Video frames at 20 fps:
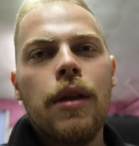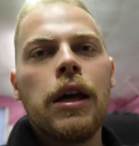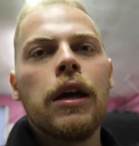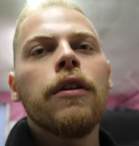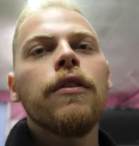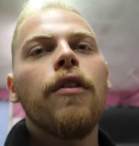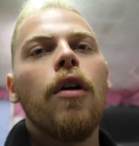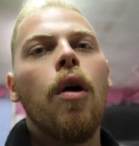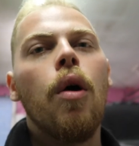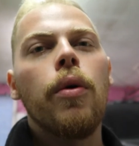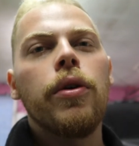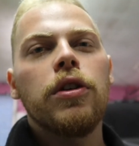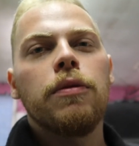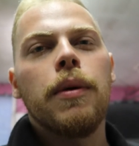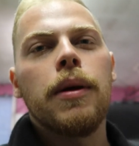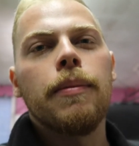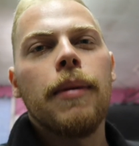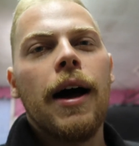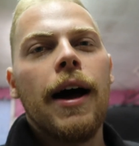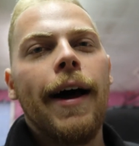they've always
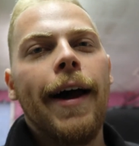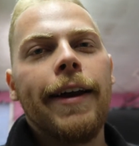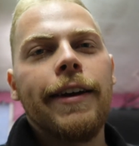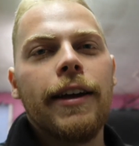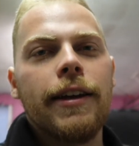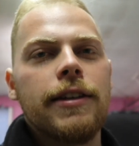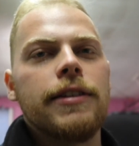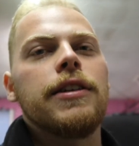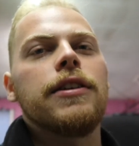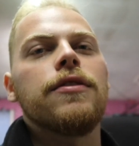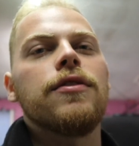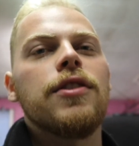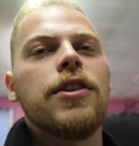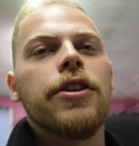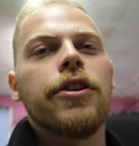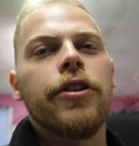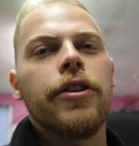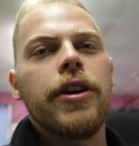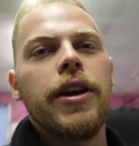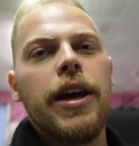been behind on the
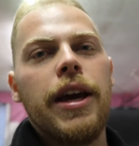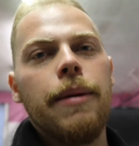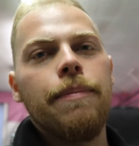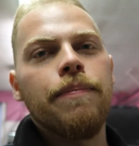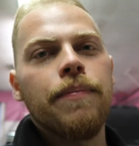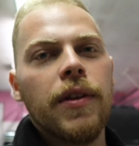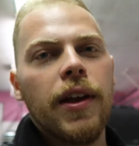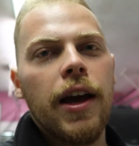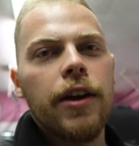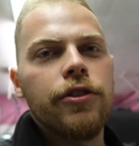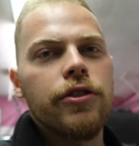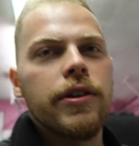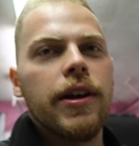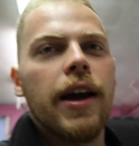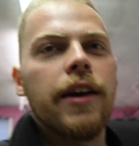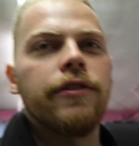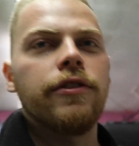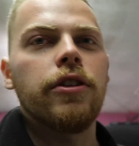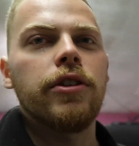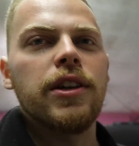interior game, as you
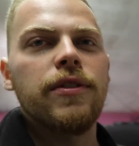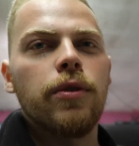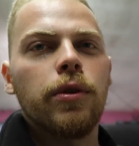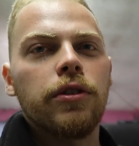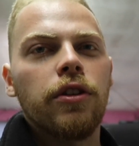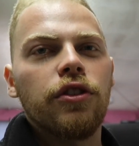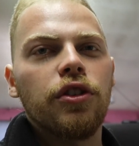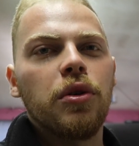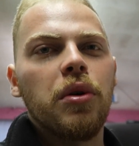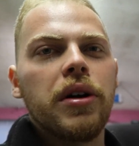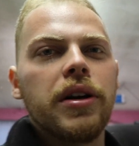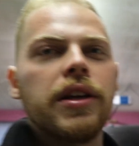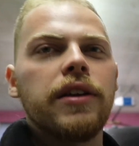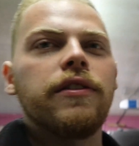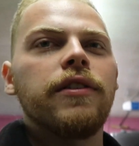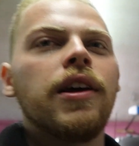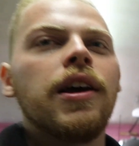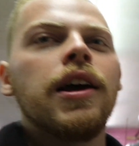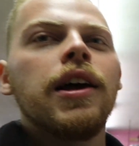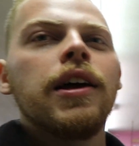guys know, even with the 20s.